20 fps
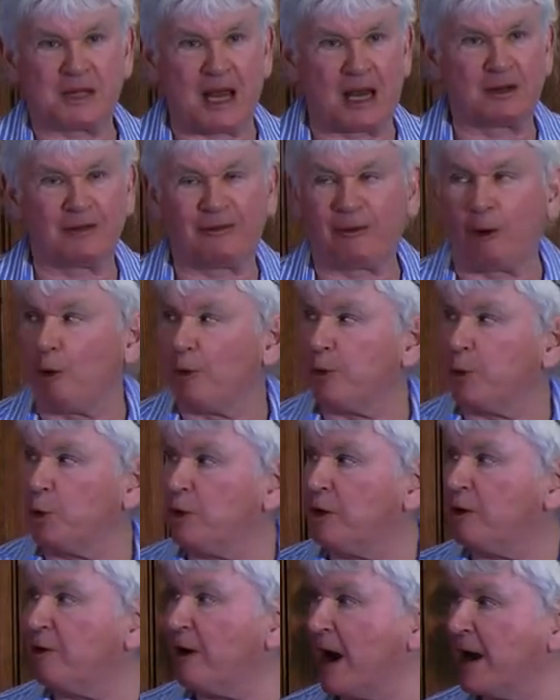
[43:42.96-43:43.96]
tend to fall through
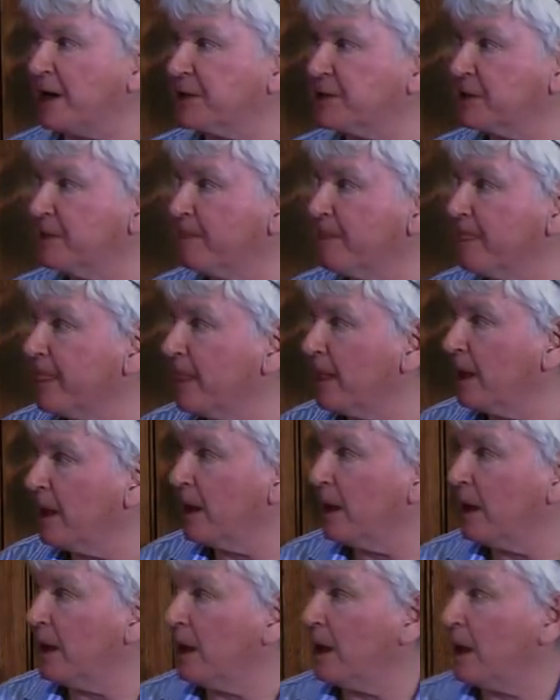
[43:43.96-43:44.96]
the cracks.
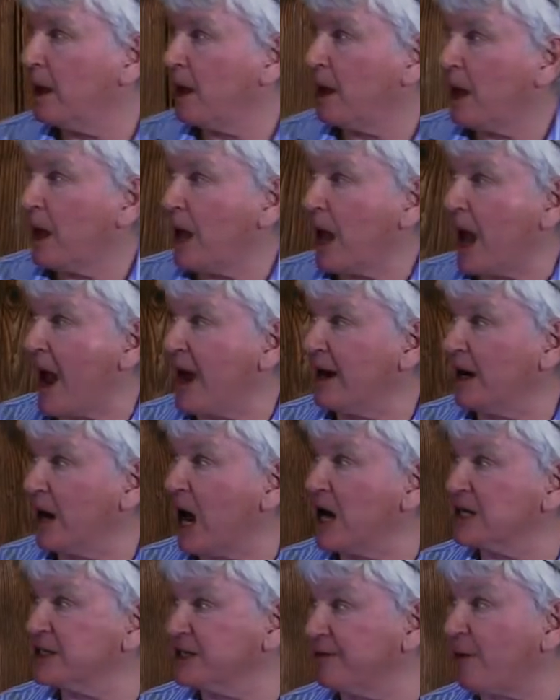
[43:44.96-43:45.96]
And
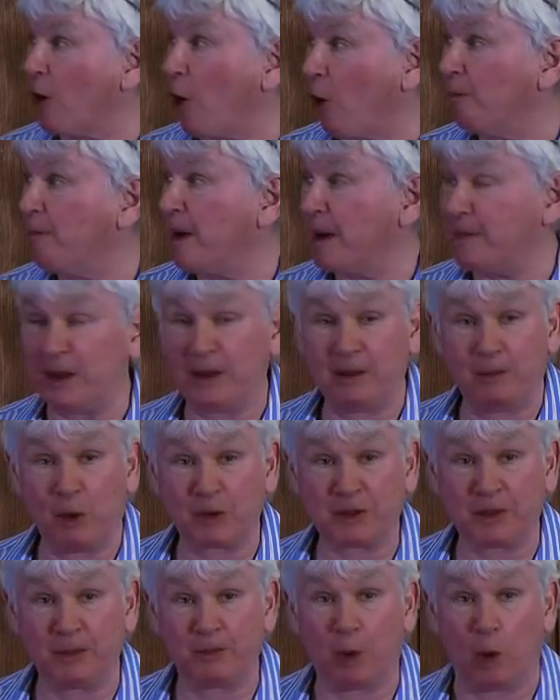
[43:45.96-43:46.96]
last of all, maybe the
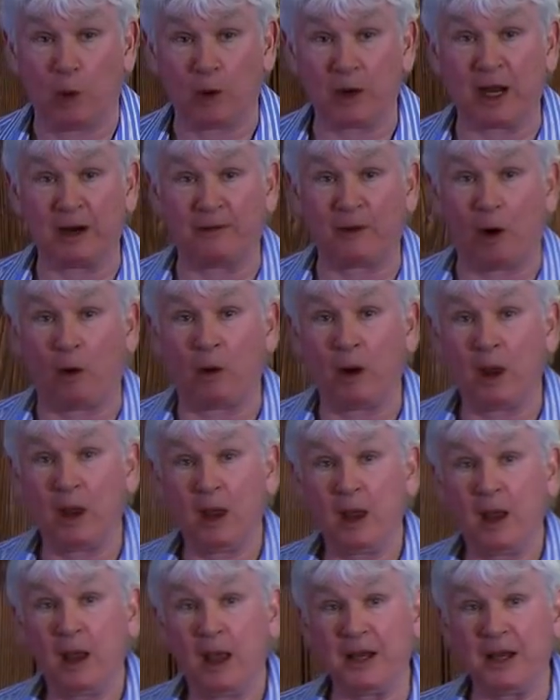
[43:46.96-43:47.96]
most important thing of all,